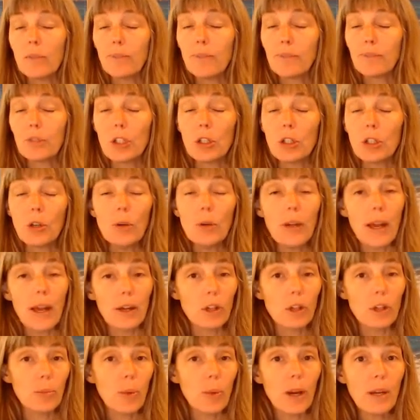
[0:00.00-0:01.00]
you know, how
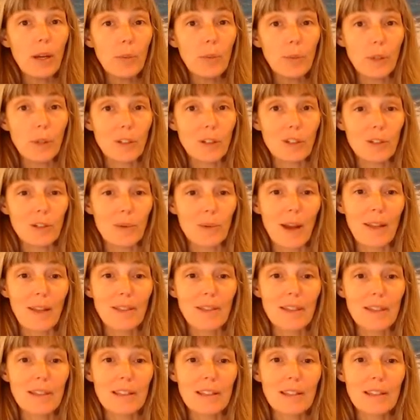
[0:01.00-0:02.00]
your brain works around
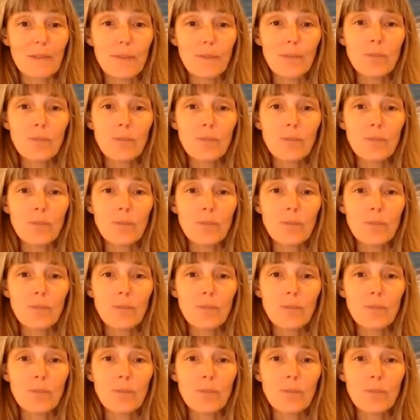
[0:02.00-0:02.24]
this.